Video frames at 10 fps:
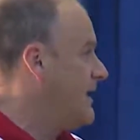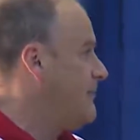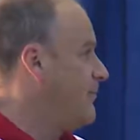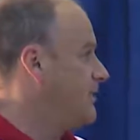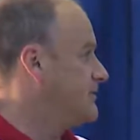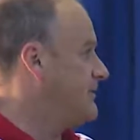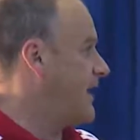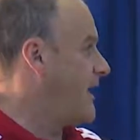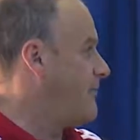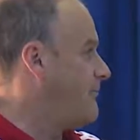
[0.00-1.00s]
but
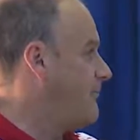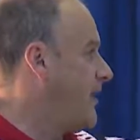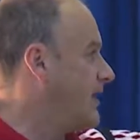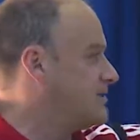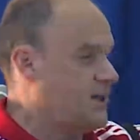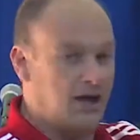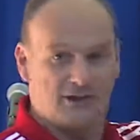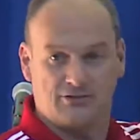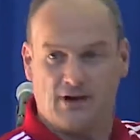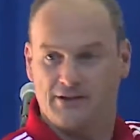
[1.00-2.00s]
I
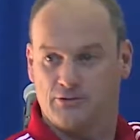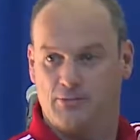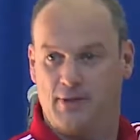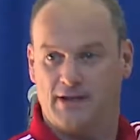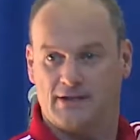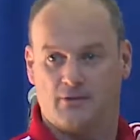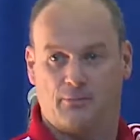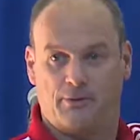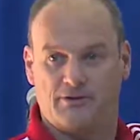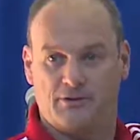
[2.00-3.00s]
try to make
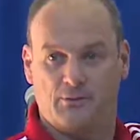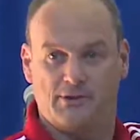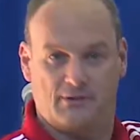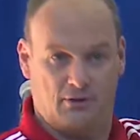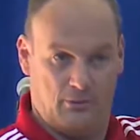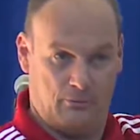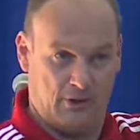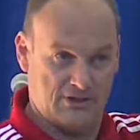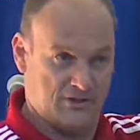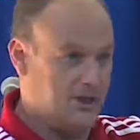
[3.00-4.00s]
comparison with a
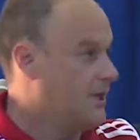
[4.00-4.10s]
bridge.